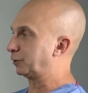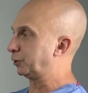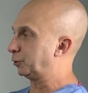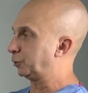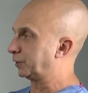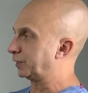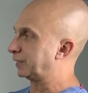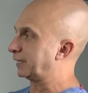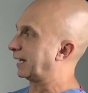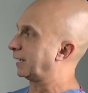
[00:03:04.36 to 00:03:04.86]
you
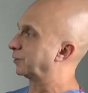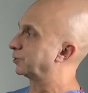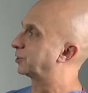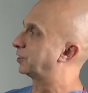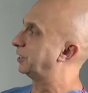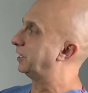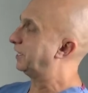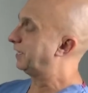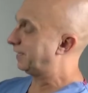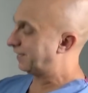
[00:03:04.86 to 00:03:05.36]
can now
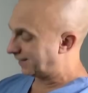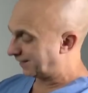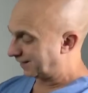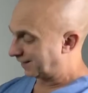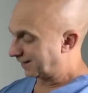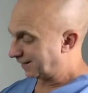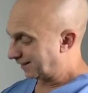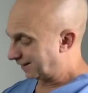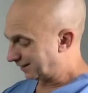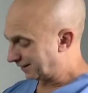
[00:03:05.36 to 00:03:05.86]
see
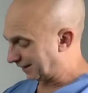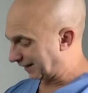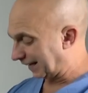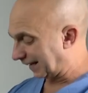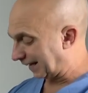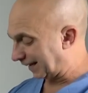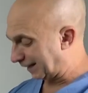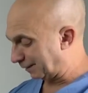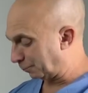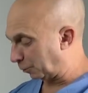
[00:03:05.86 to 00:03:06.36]
that
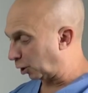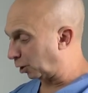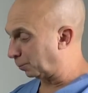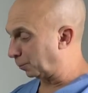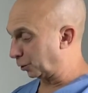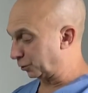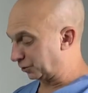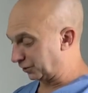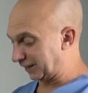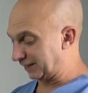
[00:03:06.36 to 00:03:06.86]
I am
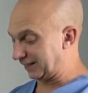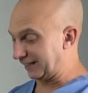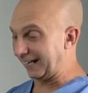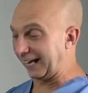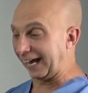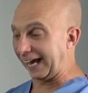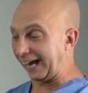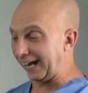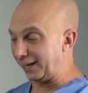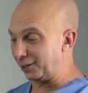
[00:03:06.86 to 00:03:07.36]
almost at the
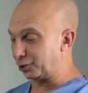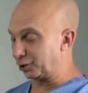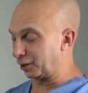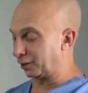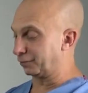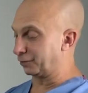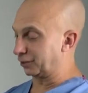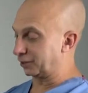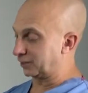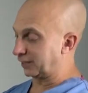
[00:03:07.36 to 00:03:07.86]
edge
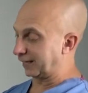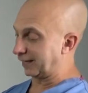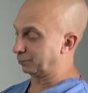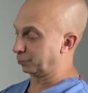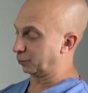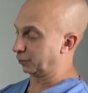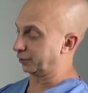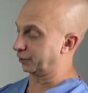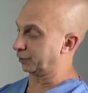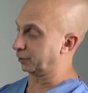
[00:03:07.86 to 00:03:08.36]
of the
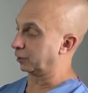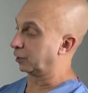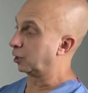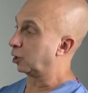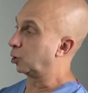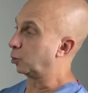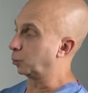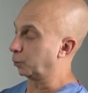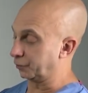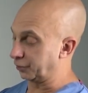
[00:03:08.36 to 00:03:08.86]
table here.
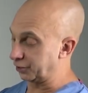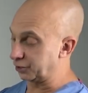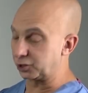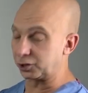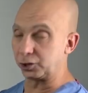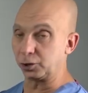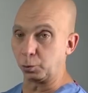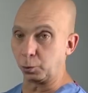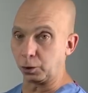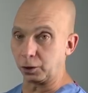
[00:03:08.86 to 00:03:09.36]
Will this
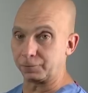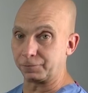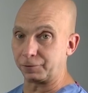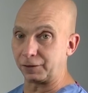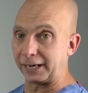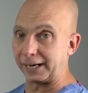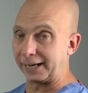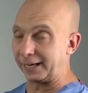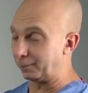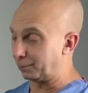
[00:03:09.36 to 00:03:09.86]
still work for
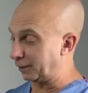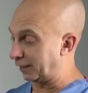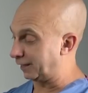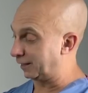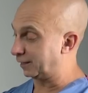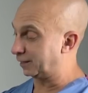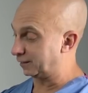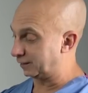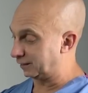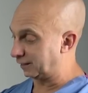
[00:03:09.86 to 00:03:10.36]

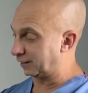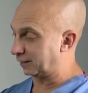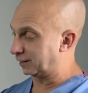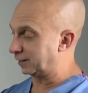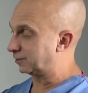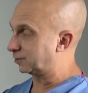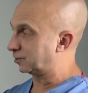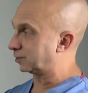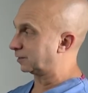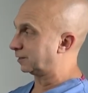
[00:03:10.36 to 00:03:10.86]
IMA?
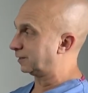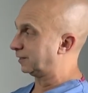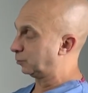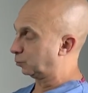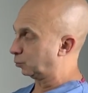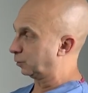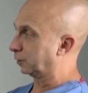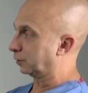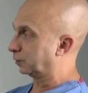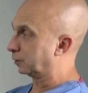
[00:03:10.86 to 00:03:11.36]
It
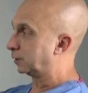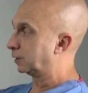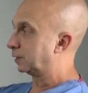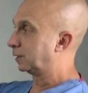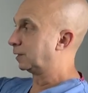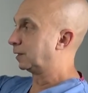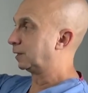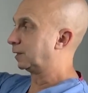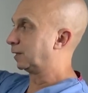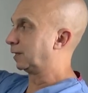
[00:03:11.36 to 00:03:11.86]
will,
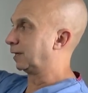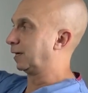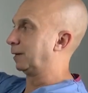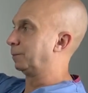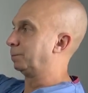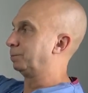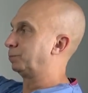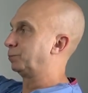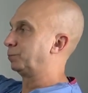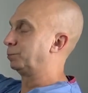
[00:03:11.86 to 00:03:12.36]

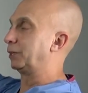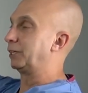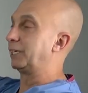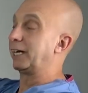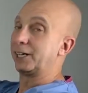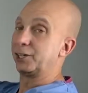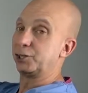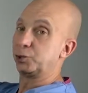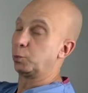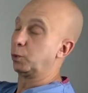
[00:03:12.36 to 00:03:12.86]
but
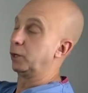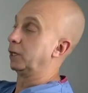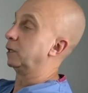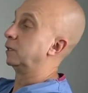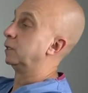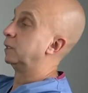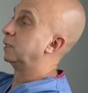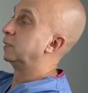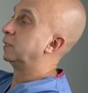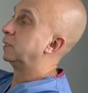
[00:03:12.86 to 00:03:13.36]
not as well.
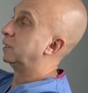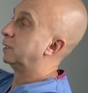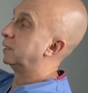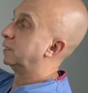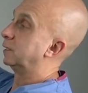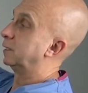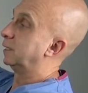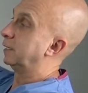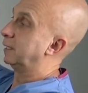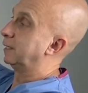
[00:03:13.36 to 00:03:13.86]

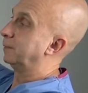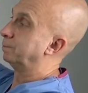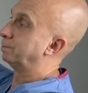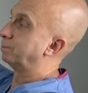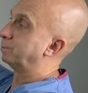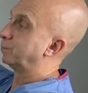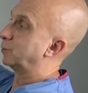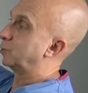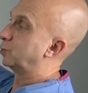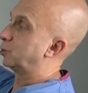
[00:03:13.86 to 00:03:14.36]

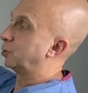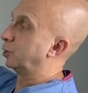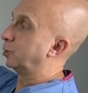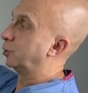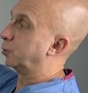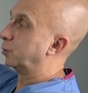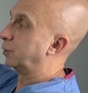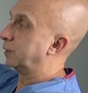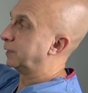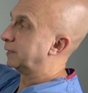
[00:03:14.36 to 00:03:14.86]

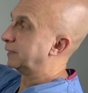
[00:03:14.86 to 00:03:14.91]
So